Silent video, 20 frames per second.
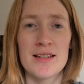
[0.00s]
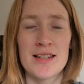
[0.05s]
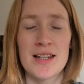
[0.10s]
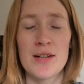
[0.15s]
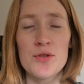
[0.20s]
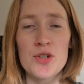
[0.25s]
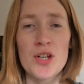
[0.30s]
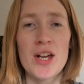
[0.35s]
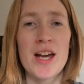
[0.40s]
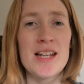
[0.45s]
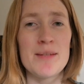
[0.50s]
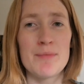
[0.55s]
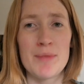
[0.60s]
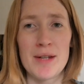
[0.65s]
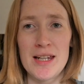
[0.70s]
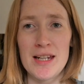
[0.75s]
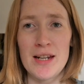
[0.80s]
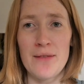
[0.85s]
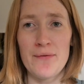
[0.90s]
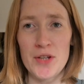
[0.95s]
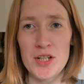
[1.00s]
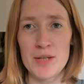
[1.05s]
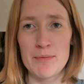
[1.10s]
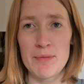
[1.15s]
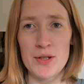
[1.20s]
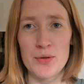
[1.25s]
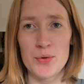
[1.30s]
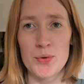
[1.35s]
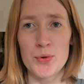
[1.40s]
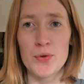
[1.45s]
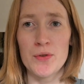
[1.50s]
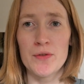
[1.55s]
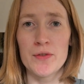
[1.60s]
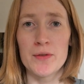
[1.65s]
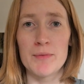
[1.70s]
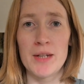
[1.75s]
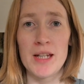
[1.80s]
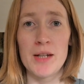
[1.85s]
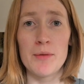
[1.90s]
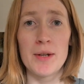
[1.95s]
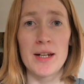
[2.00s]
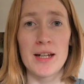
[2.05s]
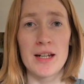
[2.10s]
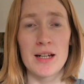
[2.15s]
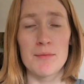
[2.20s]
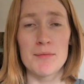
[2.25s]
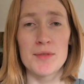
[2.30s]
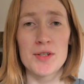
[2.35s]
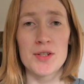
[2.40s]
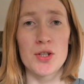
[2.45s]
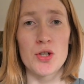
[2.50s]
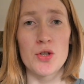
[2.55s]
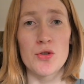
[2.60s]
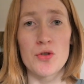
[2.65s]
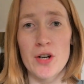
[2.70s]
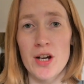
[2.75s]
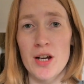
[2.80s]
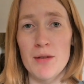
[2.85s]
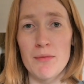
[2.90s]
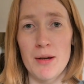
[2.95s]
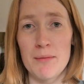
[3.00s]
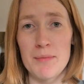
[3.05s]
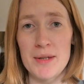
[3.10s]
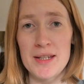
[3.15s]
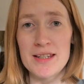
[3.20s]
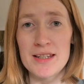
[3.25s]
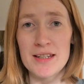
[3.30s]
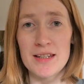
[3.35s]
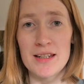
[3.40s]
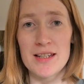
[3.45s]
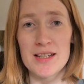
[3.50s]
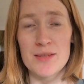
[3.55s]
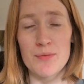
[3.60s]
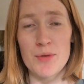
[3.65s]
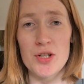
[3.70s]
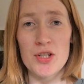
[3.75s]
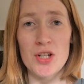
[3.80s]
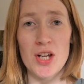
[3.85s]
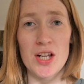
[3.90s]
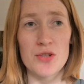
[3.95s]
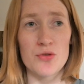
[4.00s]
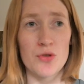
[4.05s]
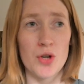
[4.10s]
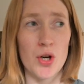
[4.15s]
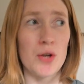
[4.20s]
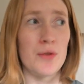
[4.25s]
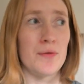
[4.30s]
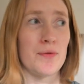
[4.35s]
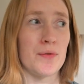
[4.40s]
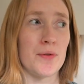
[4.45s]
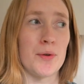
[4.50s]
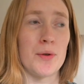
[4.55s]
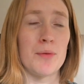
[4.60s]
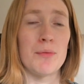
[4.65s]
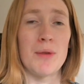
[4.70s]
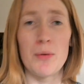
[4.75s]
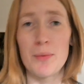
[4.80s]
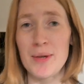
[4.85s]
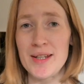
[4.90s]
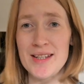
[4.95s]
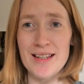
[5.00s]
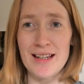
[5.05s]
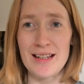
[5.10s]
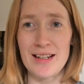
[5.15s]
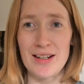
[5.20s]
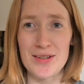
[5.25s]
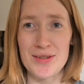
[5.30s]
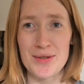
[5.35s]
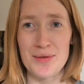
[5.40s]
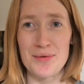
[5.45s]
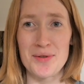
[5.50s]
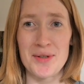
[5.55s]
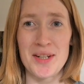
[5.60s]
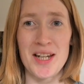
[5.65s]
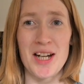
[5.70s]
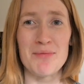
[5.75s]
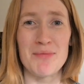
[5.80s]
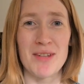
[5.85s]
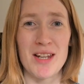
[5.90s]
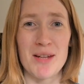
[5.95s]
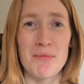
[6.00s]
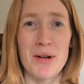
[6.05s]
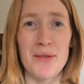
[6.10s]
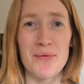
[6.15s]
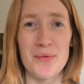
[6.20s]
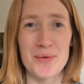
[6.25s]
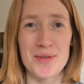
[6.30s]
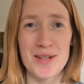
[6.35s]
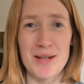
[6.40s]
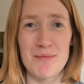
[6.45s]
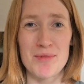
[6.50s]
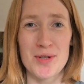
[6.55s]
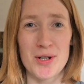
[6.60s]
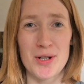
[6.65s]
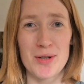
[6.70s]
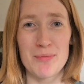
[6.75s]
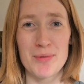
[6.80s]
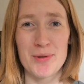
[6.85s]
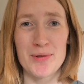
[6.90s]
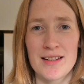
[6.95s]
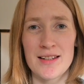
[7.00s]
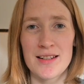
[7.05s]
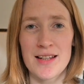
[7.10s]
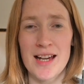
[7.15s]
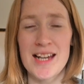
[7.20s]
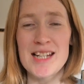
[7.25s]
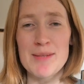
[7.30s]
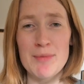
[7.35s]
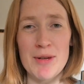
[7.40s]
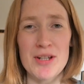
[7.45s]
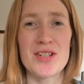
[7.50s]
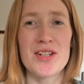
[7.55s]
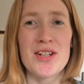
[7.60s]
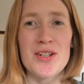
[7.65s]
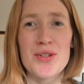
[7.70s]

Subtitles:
Skillshare has been a fundamental tool for me when it comes to growing my business, which has grown from a wee side hustle to now being my full-time job. I especially